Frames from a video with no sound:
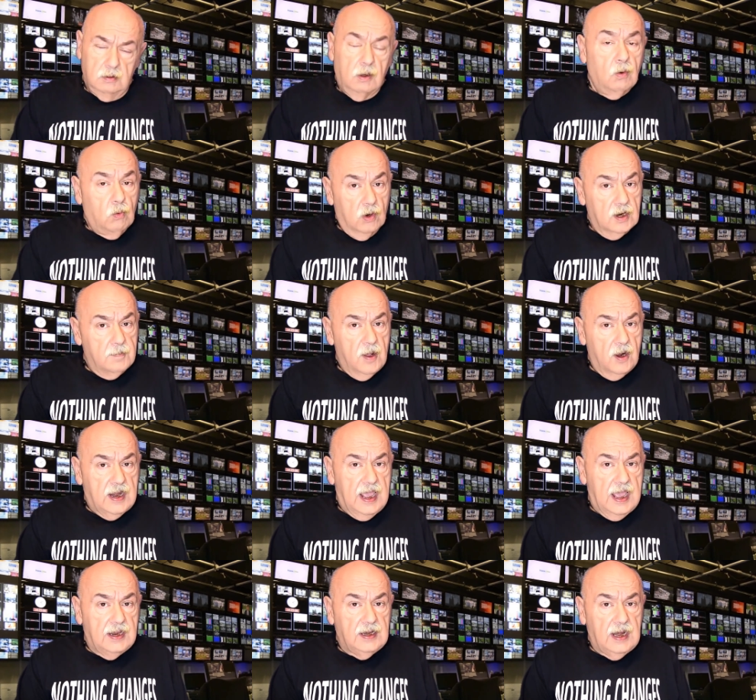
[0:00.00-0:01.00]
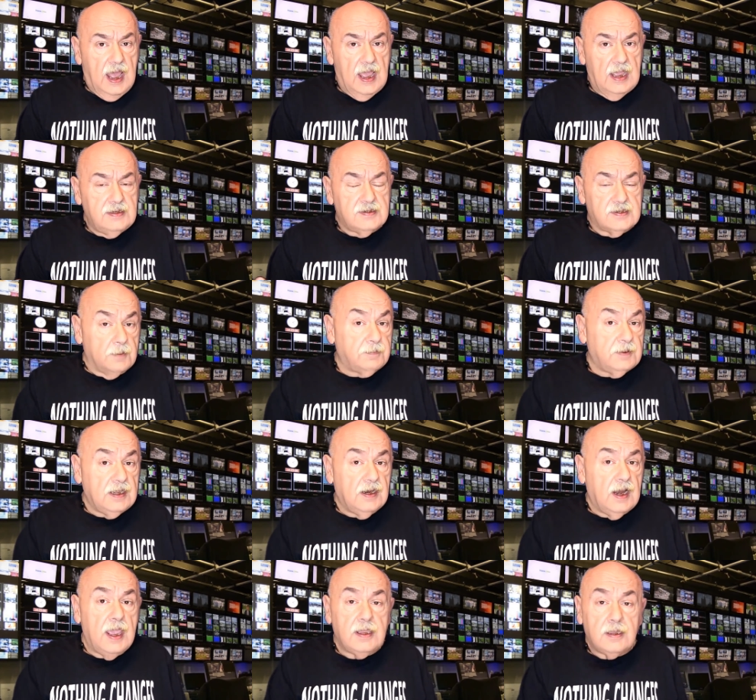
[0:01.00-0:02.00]
What about a headline? Something
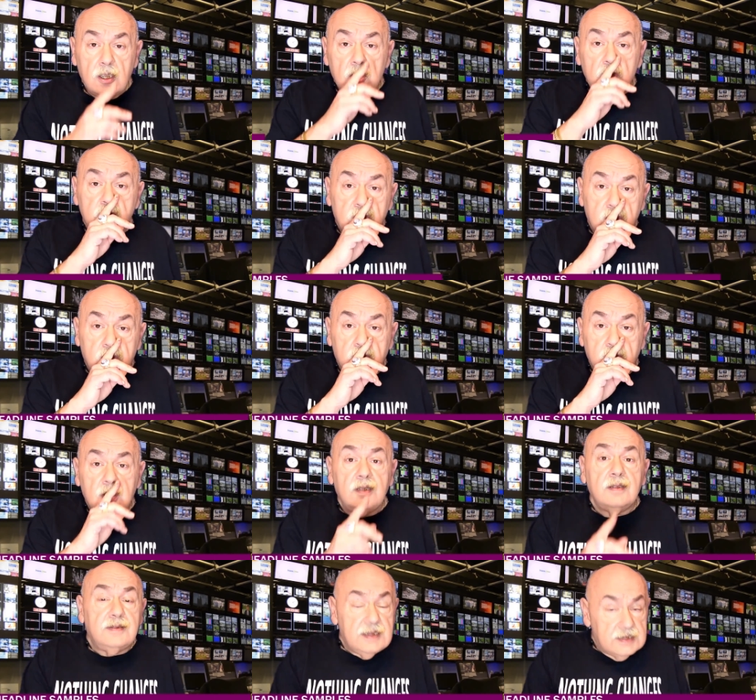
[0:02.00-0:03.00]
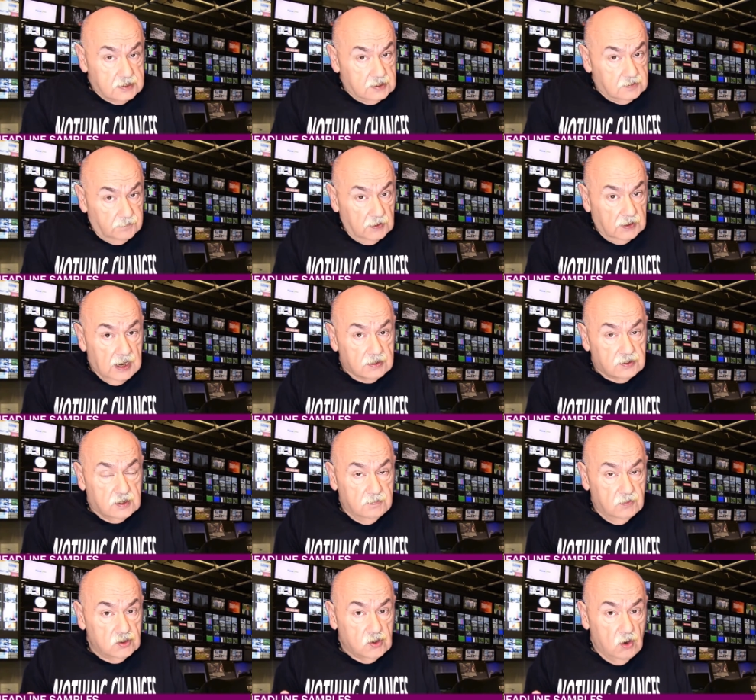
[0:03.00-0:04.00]
like, shh, this is for
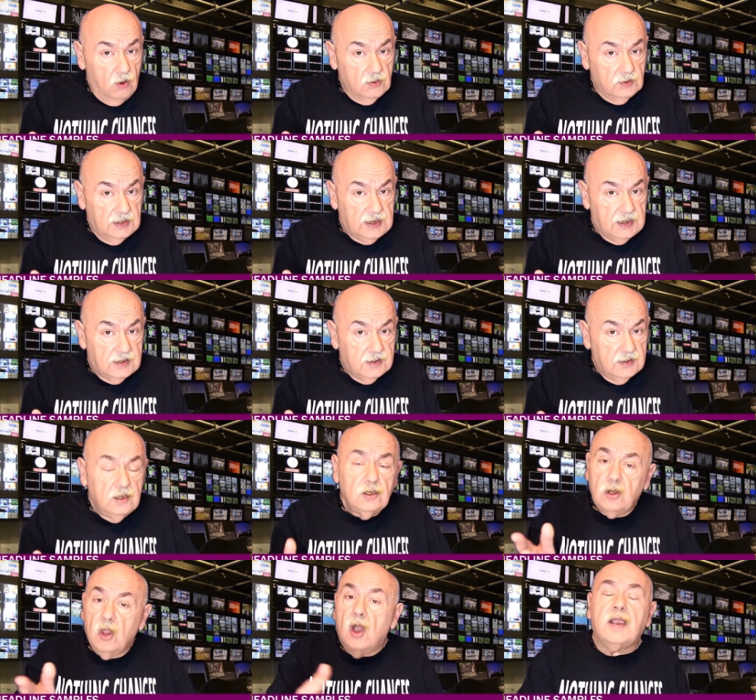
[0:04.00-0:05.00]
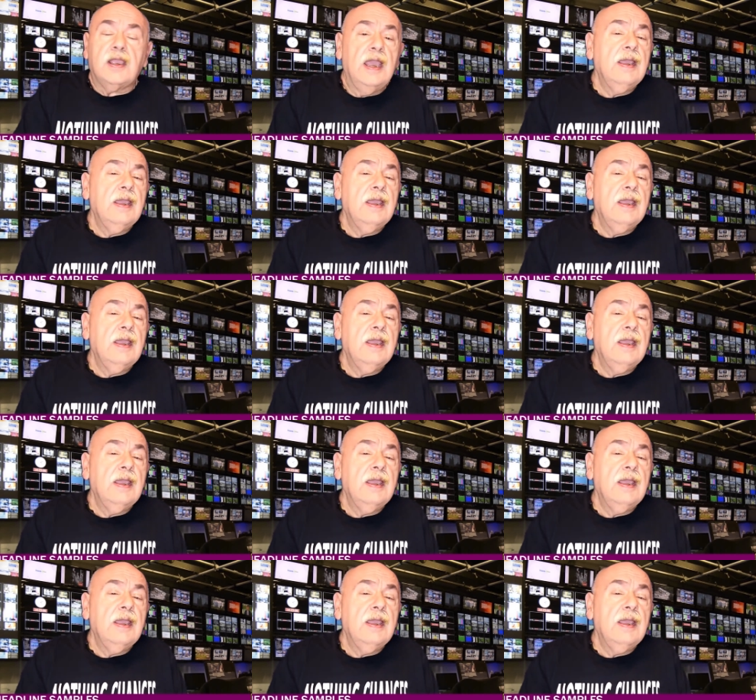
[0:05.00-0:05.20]
customers only. Look,